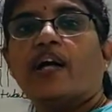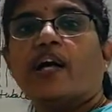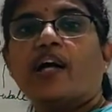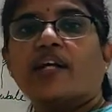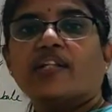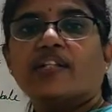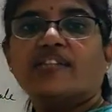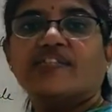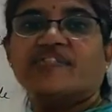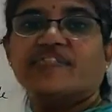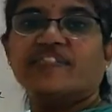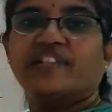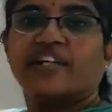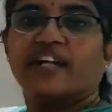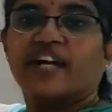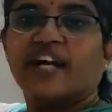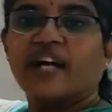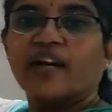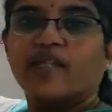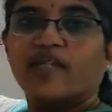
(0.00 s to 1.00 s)
and if we
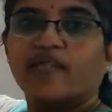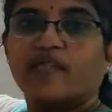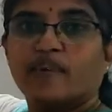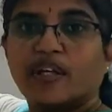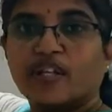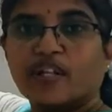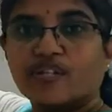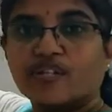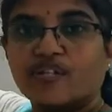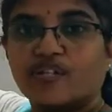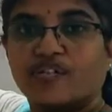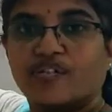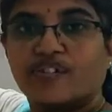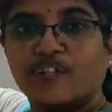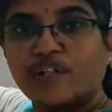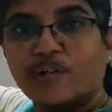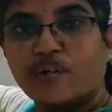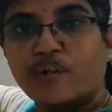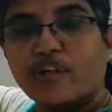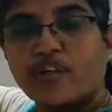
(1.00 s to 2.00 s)
have less of
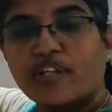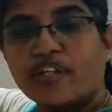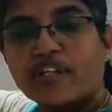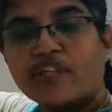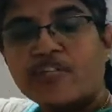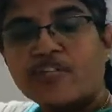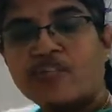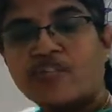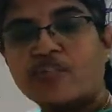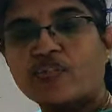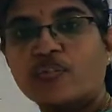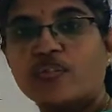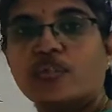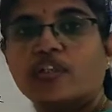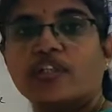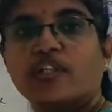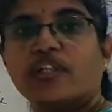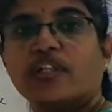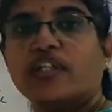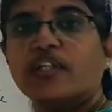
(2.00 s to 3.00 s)
nutrients
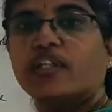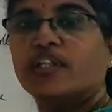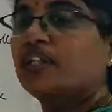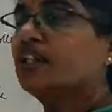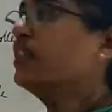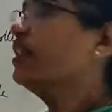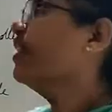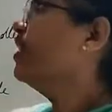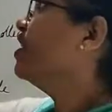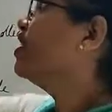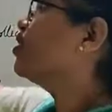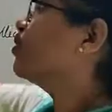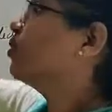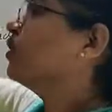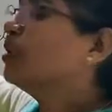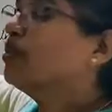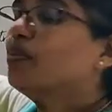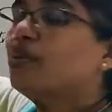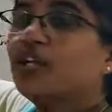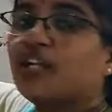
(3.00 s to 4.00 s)
food, this
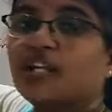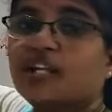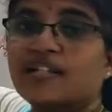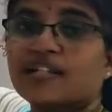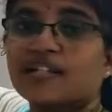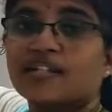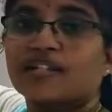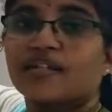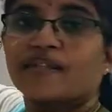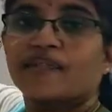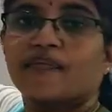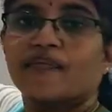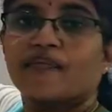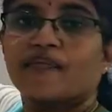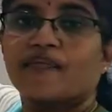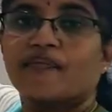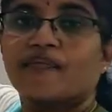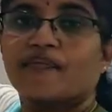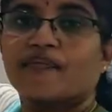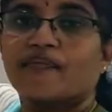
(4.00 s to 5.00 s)
will be less.
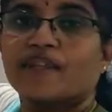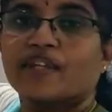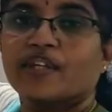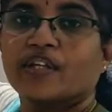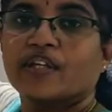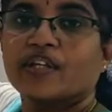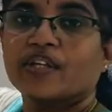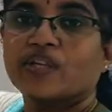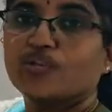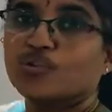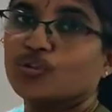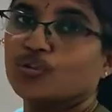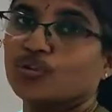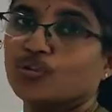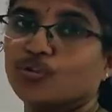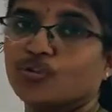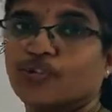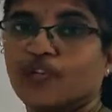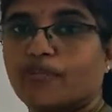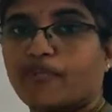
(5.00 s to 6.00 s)
So
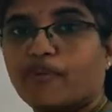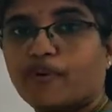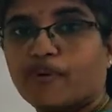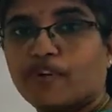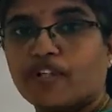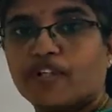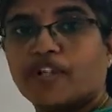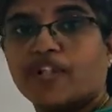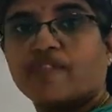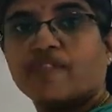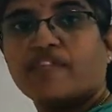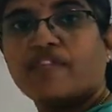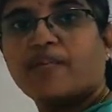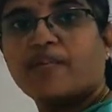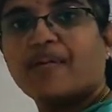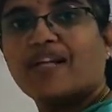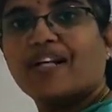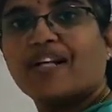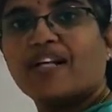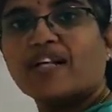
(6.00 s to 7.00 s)
urine production will
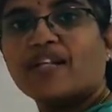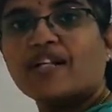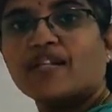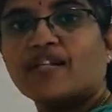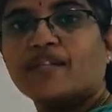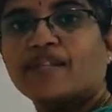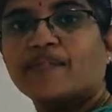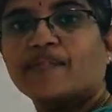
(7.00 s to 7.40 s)
be less.